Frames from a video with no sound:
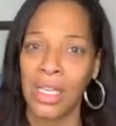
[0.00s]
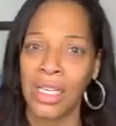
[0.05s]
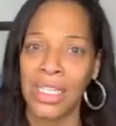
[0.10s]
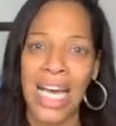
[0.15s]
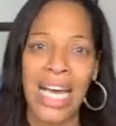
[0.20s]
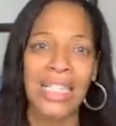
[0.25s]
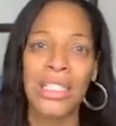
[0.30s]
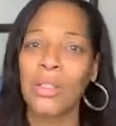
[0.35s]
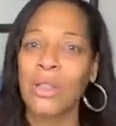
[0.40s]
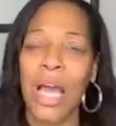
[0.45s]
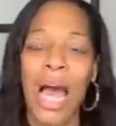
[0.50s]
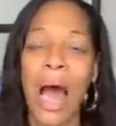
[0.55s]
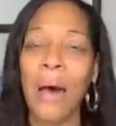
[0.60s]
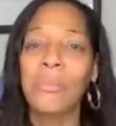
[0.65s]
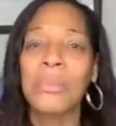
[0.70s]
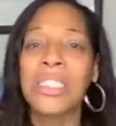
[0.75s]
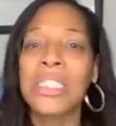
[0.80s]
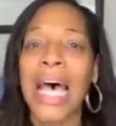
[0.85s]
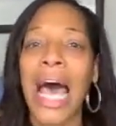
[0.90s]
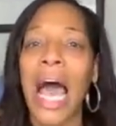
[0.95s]

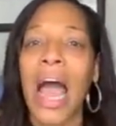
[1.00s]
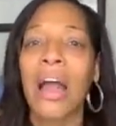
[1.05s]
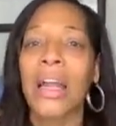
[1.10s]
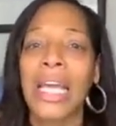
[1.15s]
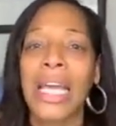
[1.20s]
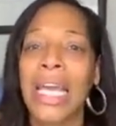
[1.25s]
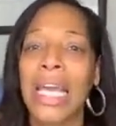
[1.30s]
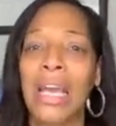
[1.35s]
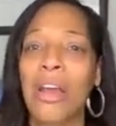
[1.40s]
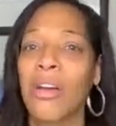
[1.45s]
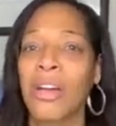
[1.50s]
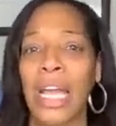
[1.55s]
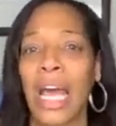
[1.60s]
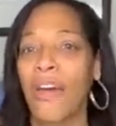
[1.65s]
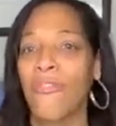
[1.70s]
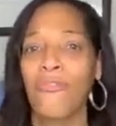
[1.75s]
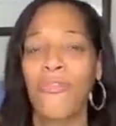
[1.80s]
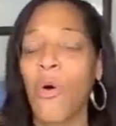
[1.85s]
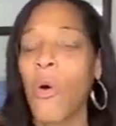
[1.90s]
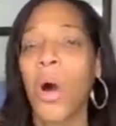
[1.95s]
I'm tired of hearing
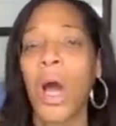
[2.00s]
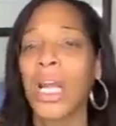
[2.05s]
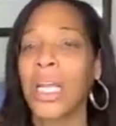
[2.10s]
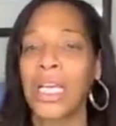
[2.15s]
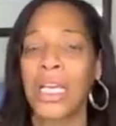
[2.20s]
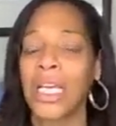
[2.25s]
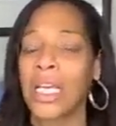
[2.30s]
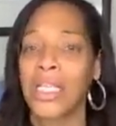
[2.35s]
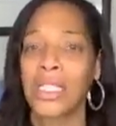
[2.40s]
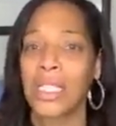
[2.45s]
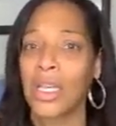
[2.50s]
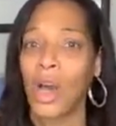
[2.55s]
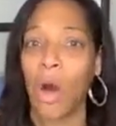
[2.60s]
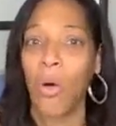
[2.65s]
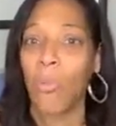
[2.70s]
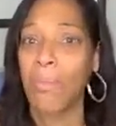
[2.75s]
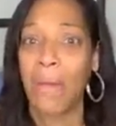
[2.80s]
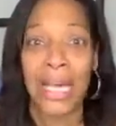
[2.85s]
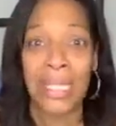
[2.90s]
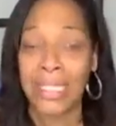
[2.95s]
that 400 years
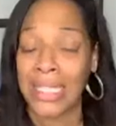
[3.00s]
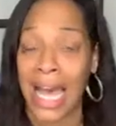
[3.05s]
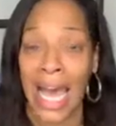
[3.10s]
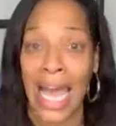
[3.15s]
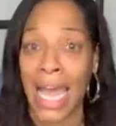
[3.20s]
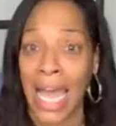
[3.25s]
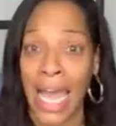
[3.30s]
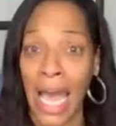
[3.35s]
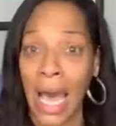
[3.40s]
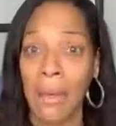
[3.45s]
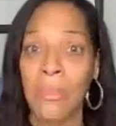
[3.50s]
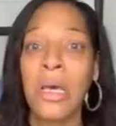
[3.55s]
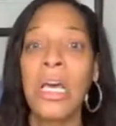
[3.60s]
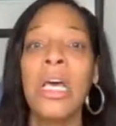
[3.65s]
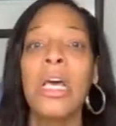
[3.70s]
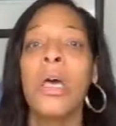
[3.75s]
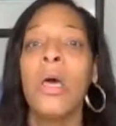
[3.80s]
ago mess. I am.